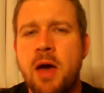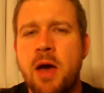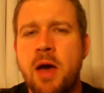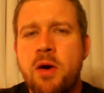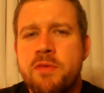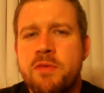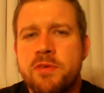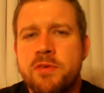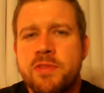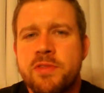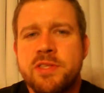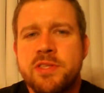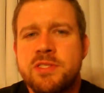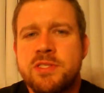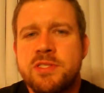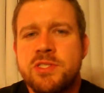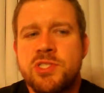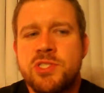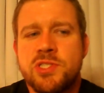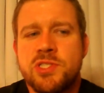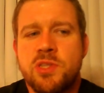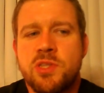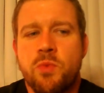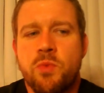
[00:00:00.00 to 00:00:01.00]
However, this
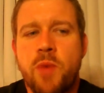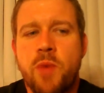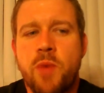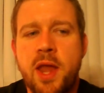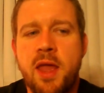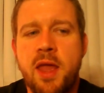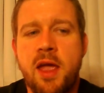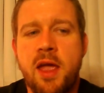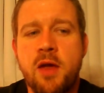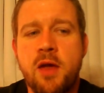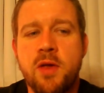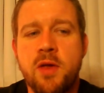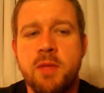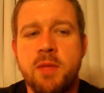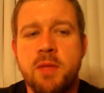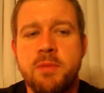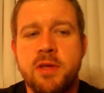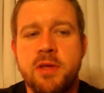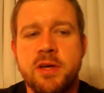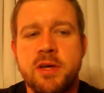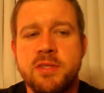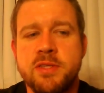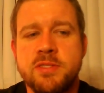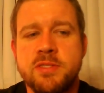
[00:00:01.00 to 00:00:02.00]
is just a red herring
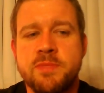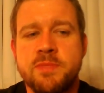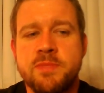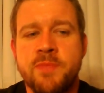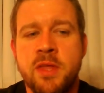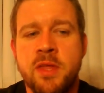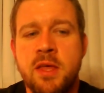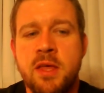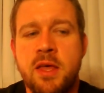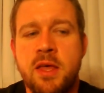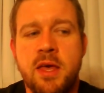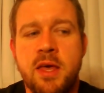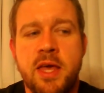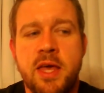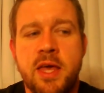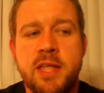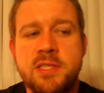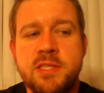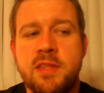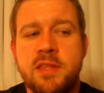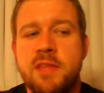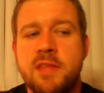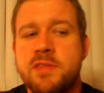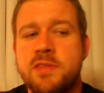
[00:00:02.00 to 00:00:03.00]
because
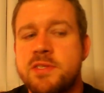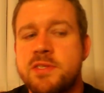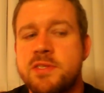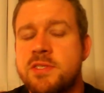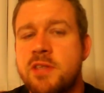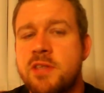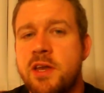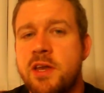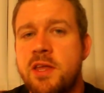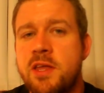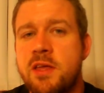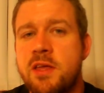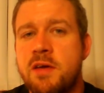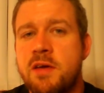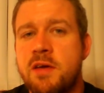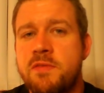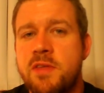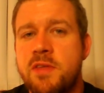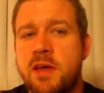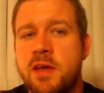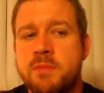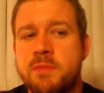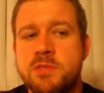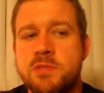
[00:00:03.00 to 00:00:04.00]
it isn't that the study
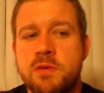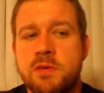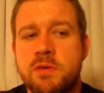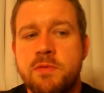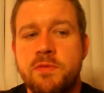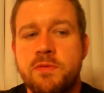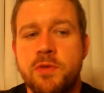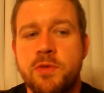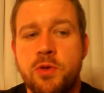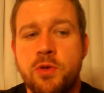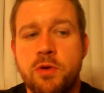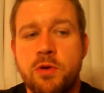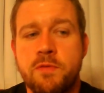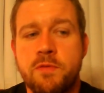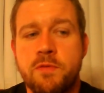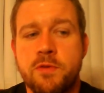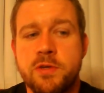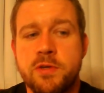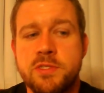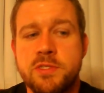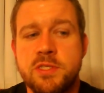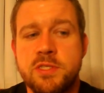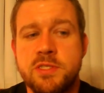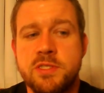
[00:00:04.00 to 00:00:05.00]
of the observable
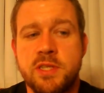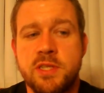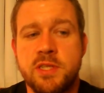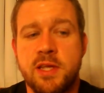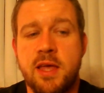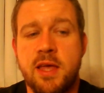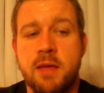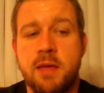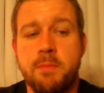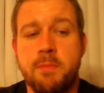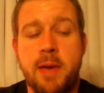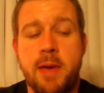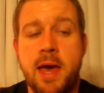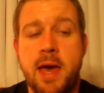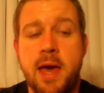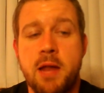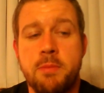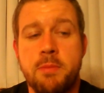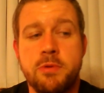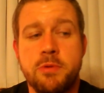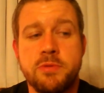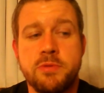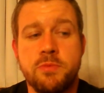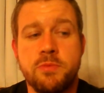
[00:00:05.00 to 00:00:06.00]
universe is
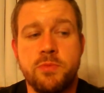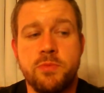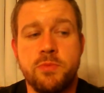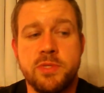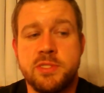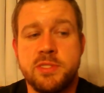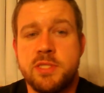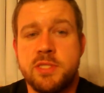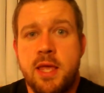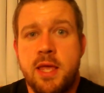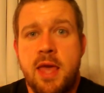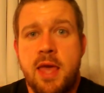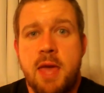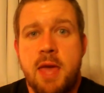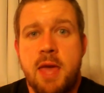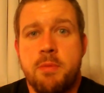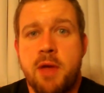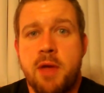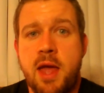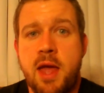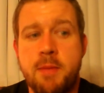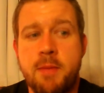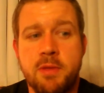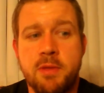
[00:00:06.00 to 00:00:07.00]
incompatible with, say,
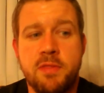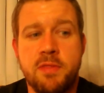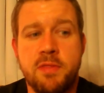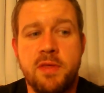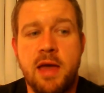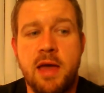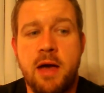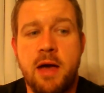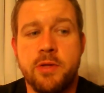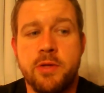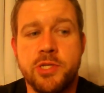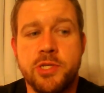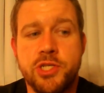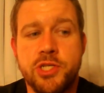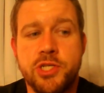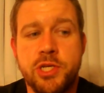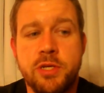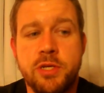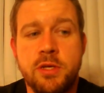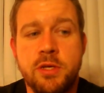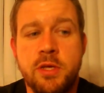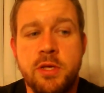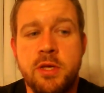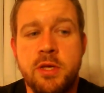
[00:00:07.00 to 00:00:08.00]
Abrahamic
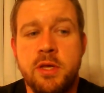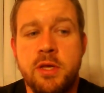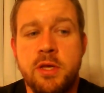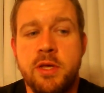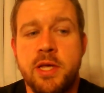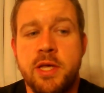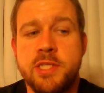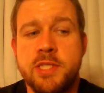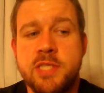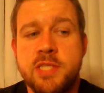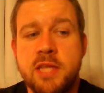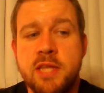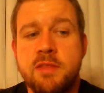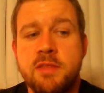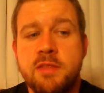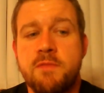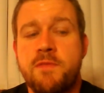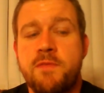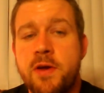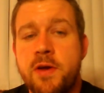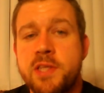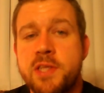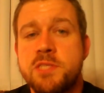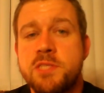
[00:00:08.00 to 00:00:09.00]
theology. It's that the
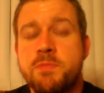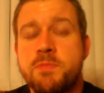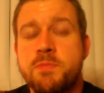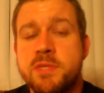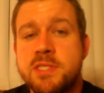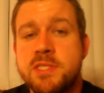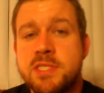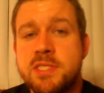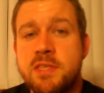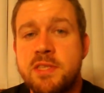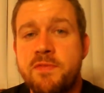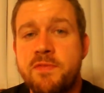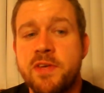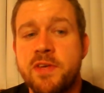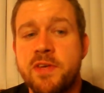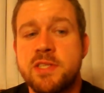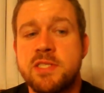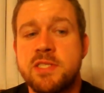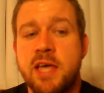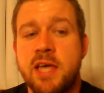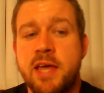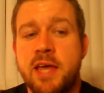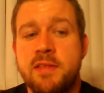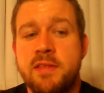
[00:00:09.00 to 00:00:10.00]
very specific
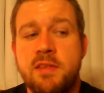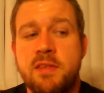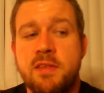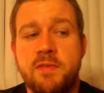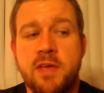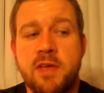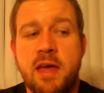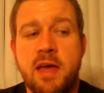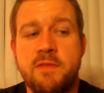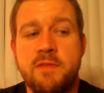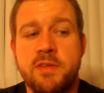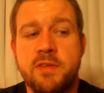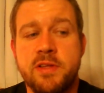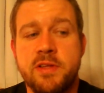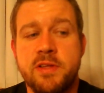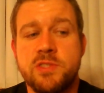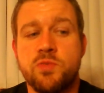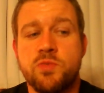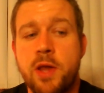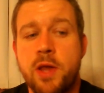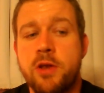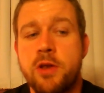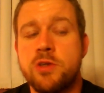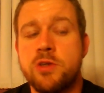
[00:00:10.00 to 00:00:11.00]
scientific
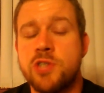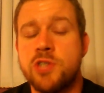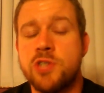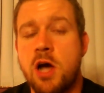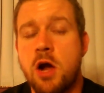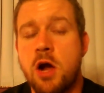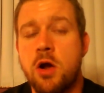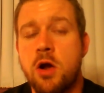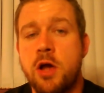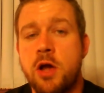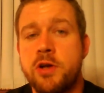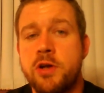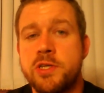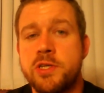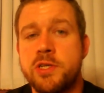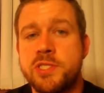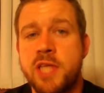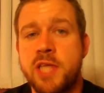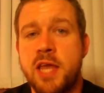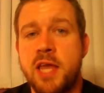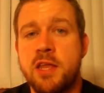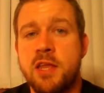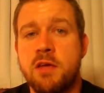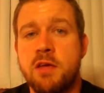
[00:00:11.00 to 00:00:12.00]
evidence renders our
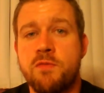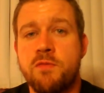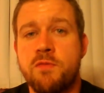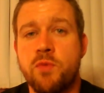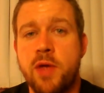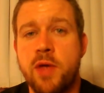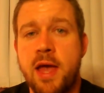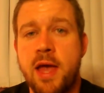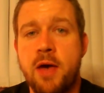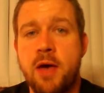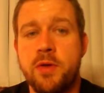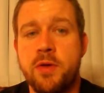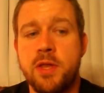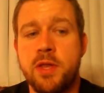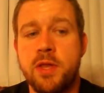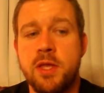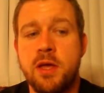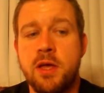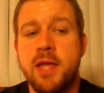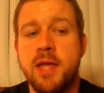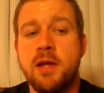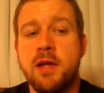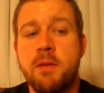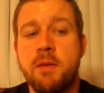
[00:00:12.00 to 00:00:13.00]
understanding of
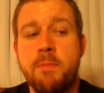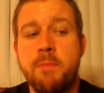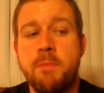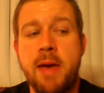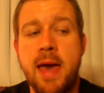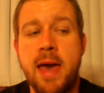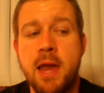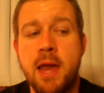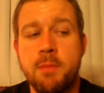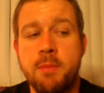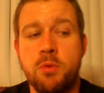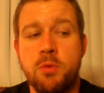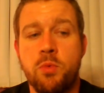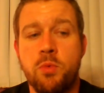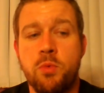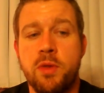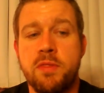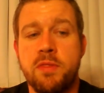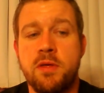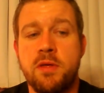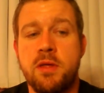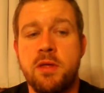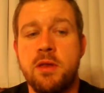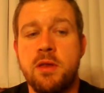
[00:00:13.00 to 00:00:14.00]
reality incompatible
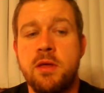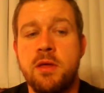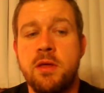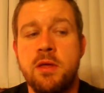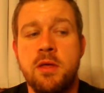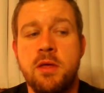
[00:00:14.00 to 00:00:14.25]
with it.